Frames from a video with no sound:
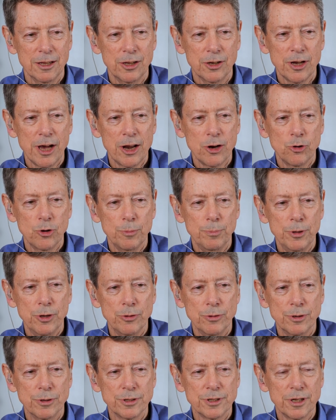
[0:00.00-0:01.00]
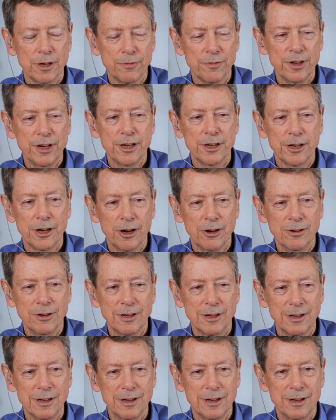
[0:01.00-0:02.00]
You got to unmute yourself. There yeah. you go.
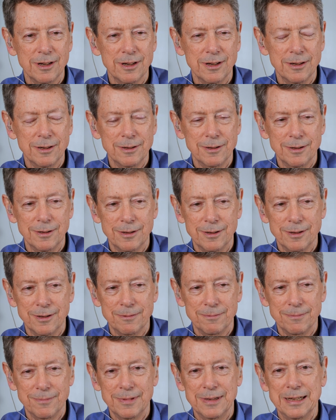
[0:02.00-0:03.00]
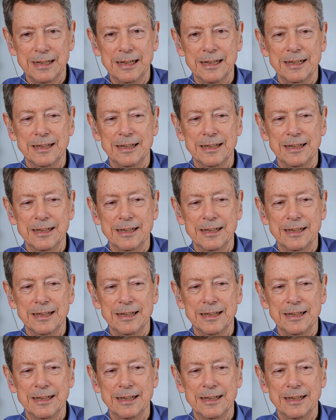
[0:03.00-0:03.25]
There we go. Okay.